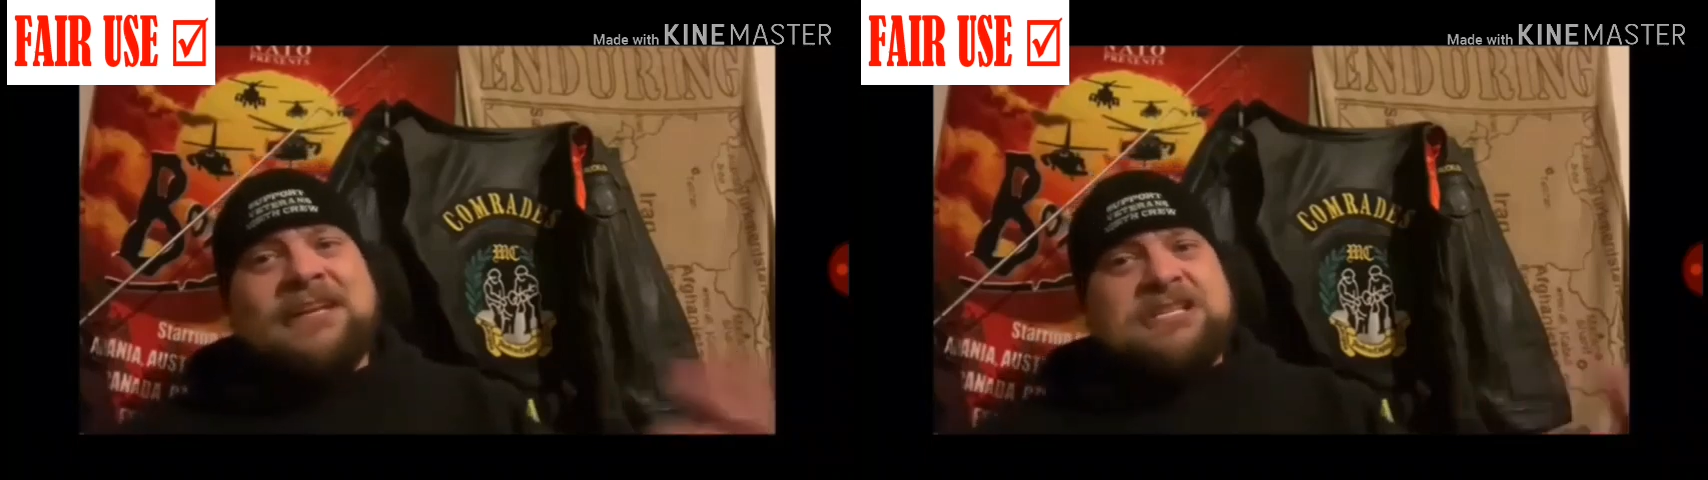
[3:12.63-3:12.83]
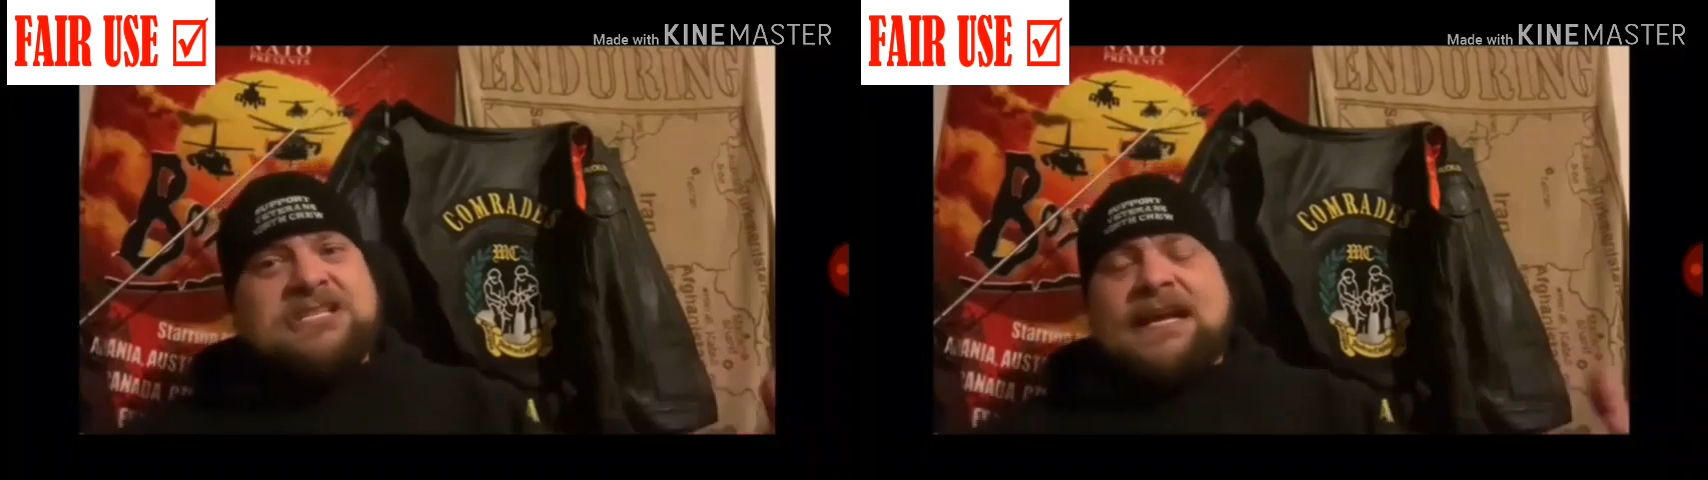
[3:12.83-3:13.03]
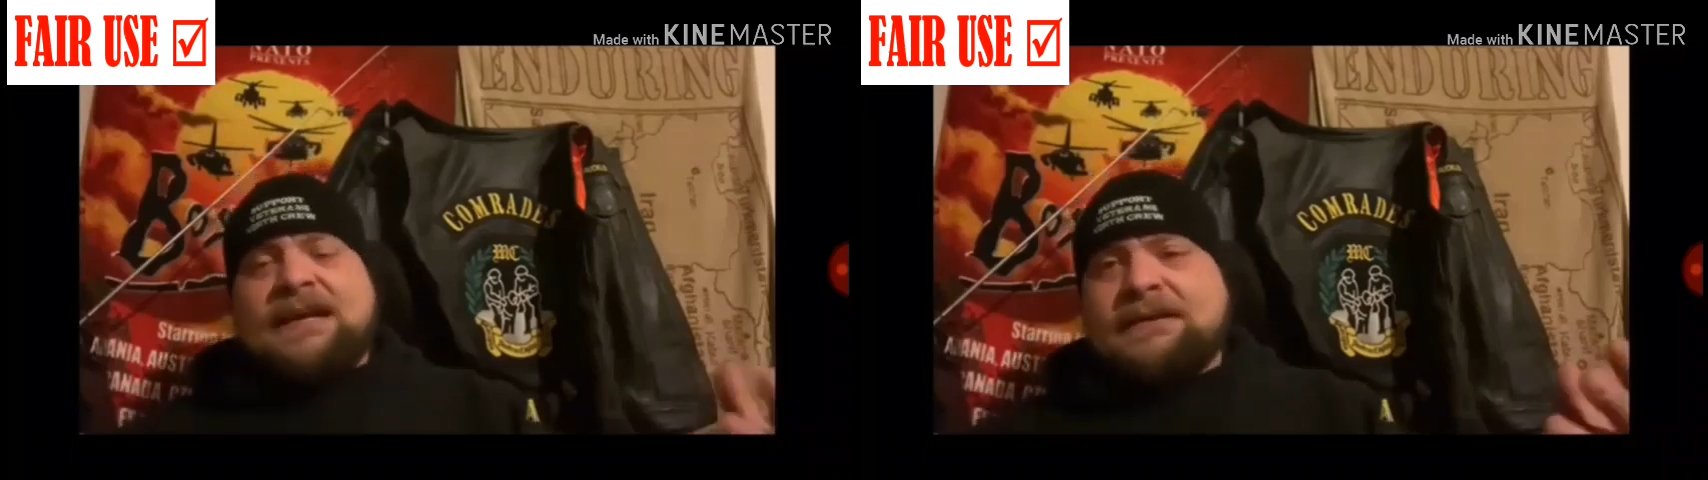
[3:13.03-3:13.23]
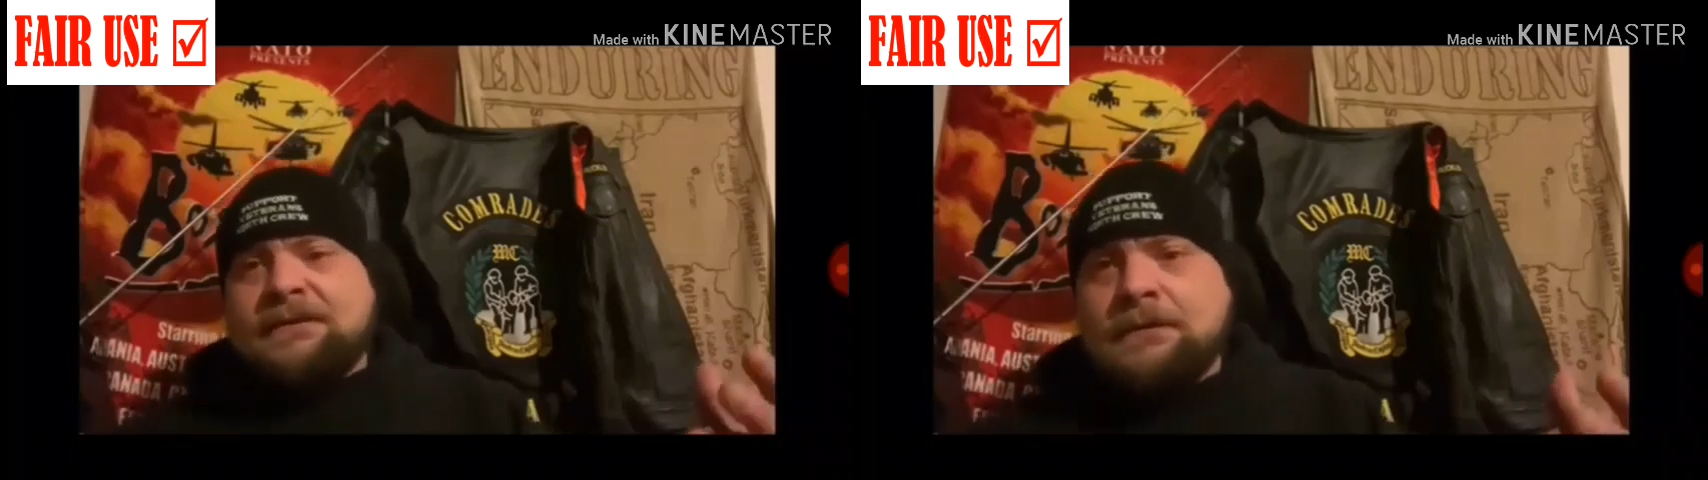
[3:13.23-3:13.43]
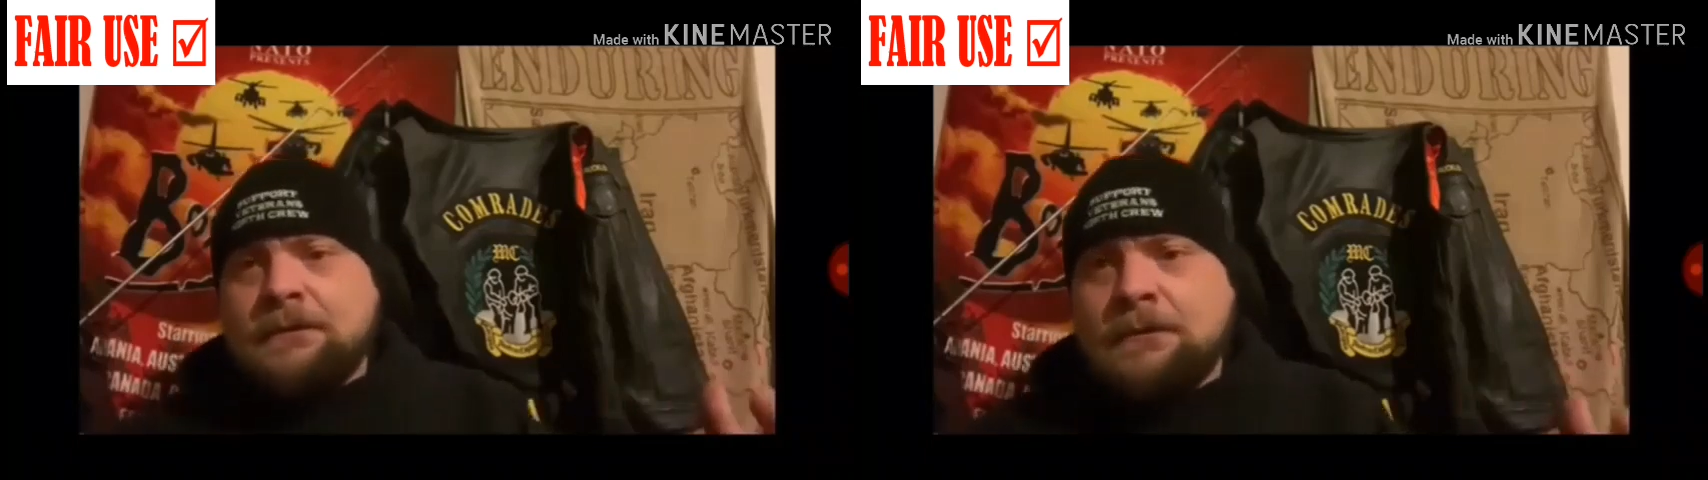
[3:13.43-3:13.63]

V-checked,